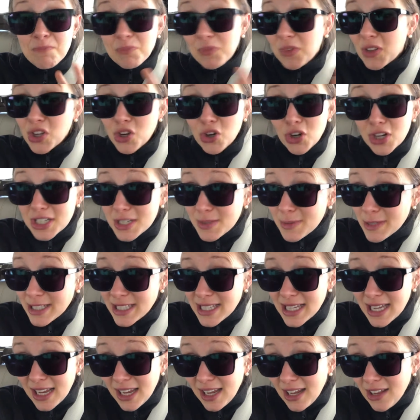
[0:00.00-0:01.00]
Christmas
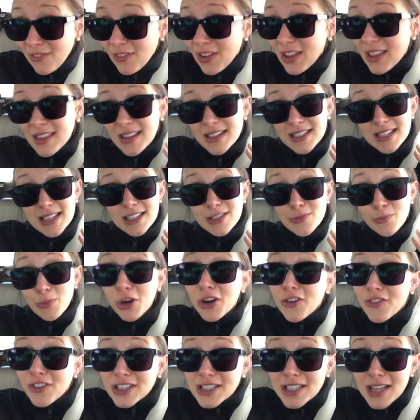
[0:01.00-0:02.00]
Eve. This is the
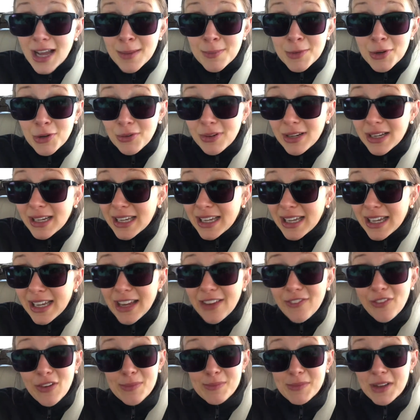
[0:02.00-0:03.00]
perfect time to read it.
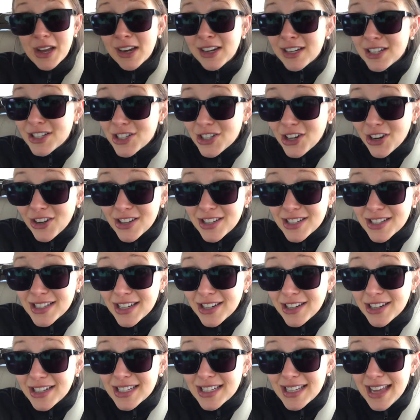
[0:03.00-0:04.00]
If I'm going to start the
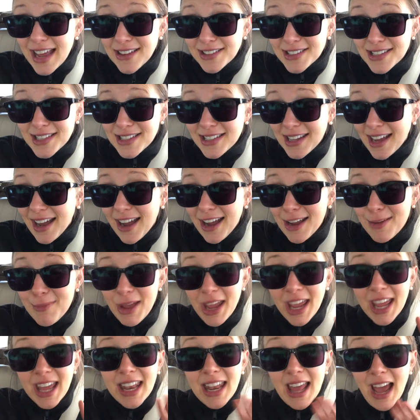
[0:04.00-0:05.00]
series, now's the time,
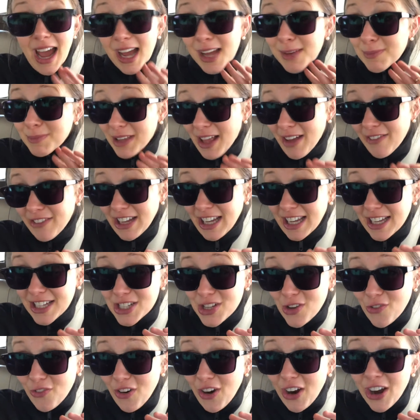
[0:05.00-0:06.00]
and I'm loving it
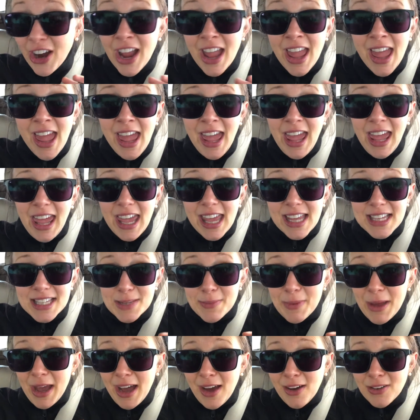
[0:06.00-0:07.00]
so far. It's
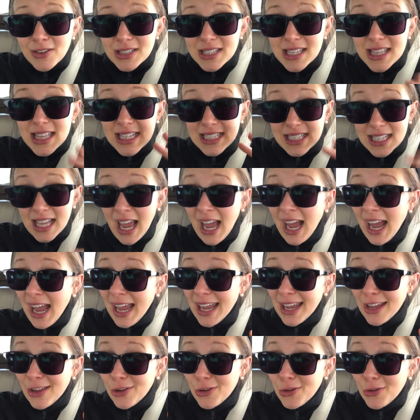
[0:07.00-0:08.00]
about this
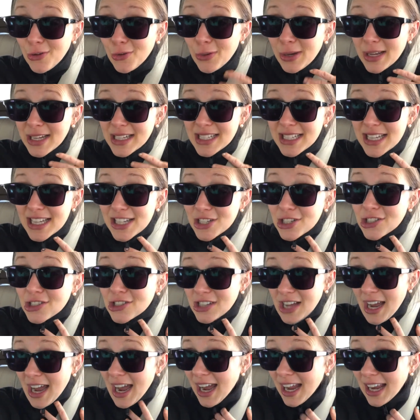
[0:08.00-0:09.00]
guy who, his sister
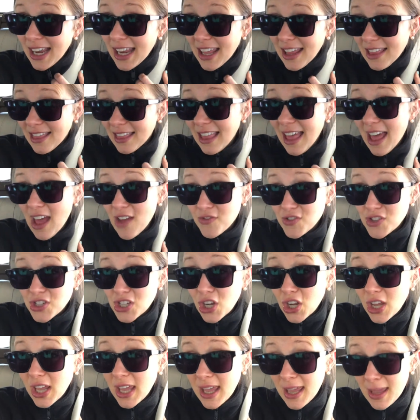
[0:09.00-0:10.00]
died and left
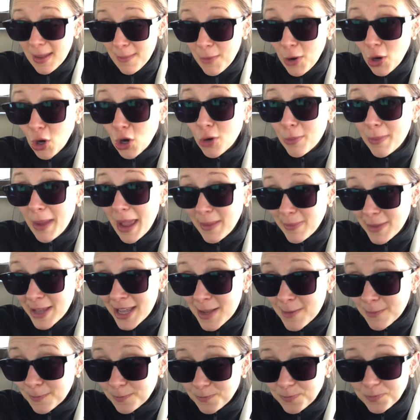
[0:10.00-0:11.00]
him her
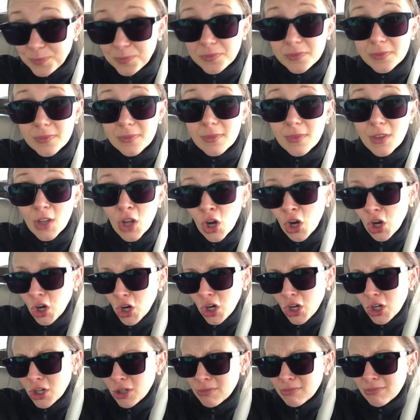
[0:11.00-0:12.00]
baby, or
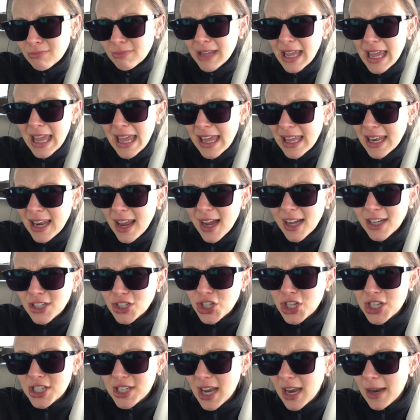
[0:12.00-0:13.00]
her kid.
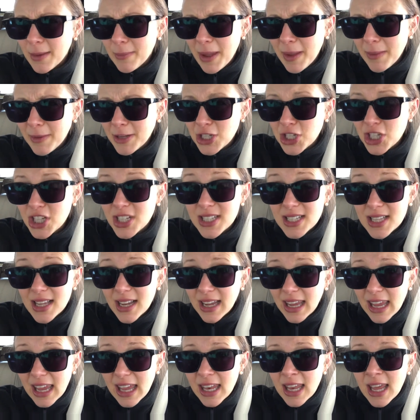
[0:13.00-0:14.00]
She's not a baby, she's a
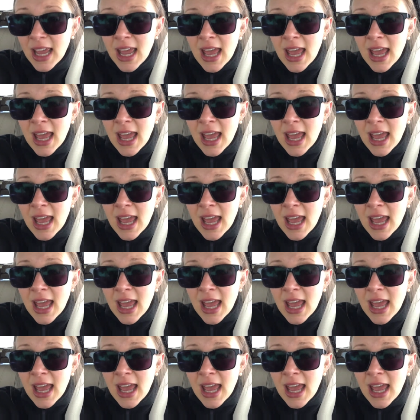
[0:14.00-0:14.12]
kid.